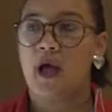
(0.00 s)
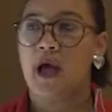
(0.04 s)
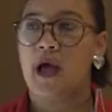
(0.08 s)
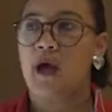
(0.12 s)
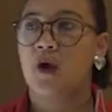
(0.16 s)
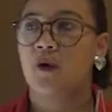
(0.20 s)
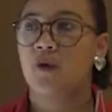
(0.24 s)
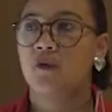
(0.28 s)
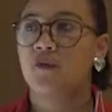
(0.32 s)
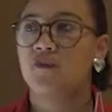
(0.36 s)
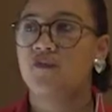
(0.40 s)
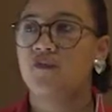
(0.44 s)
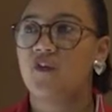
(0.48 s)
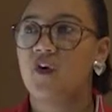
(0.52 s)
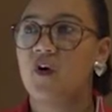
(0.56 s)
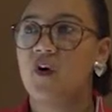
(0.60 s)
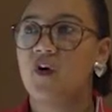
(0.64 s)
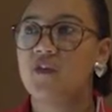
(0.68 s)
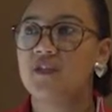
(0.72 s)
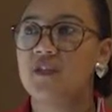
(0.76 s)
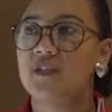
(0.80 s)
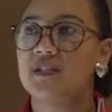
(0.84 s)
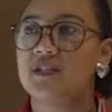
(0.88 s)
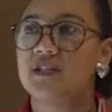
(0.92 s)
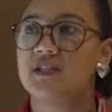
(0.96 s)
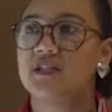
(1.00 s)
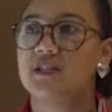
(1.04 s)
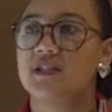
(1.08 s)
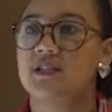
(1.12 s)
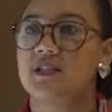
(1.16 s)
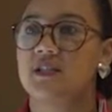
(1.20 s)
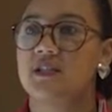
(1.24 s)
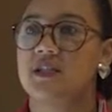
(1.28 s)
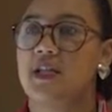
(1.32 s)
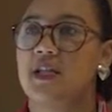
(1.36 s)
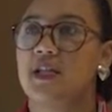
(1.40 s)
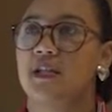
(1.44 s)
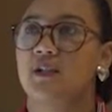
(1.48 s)
Our fathers
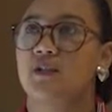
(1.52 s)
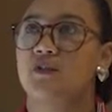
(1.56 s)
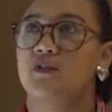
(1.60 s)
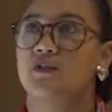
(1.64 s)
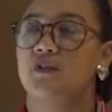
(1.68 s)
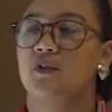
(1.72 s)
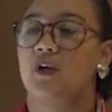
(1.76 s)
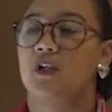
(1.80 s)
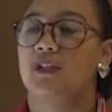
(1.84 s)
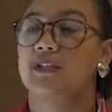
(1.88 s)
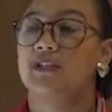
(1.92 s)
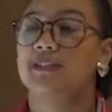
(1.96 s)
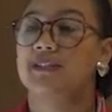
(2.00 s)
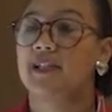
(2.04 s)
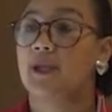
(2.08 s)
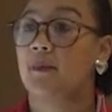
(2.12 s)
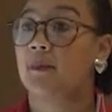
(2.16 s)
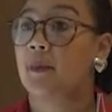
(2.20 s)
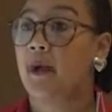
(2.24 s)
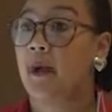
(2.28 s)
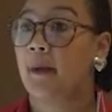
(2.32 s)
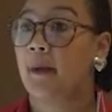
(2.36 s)
tend to not step